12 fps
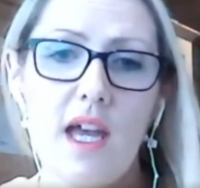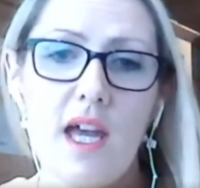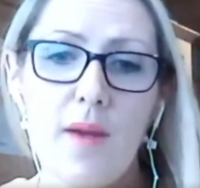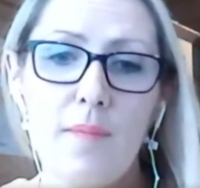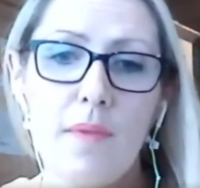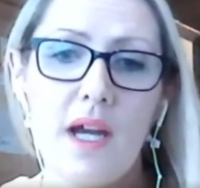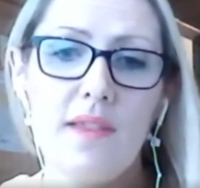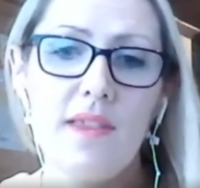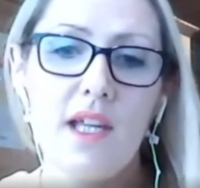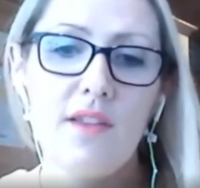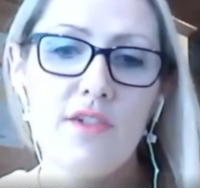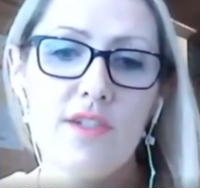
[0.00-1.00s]
And
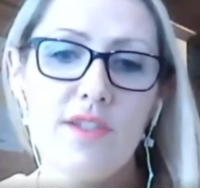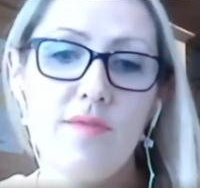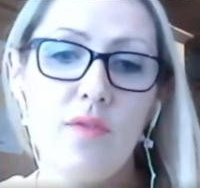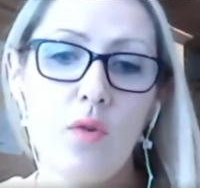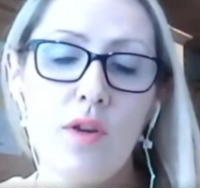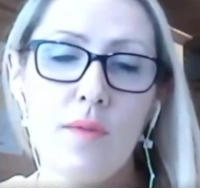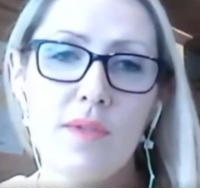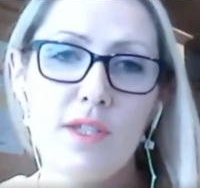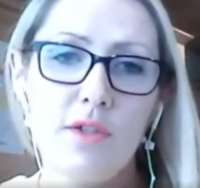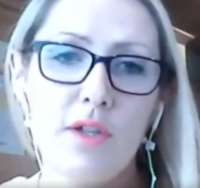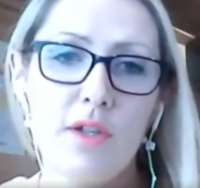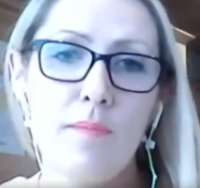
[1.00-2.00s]
then there's a forum,
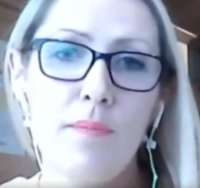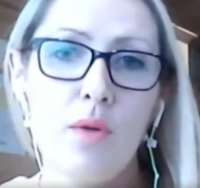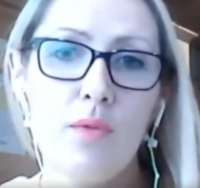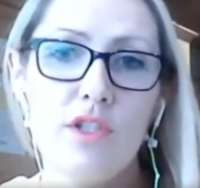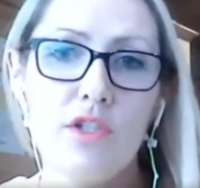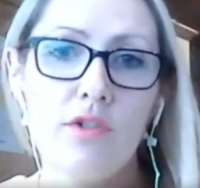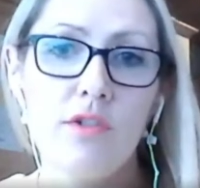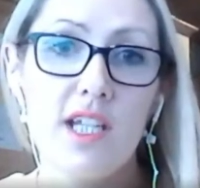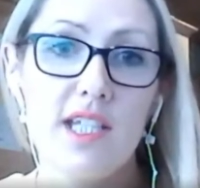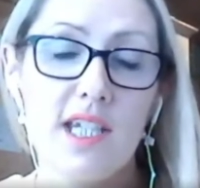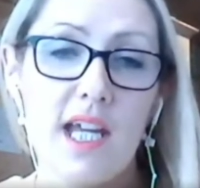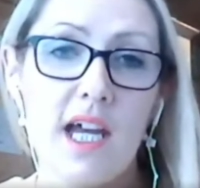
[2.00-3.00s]
so you can post your
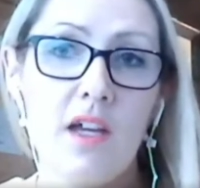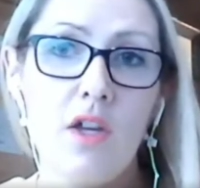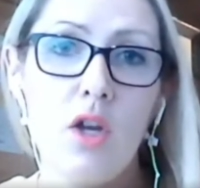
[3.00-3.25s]
idea.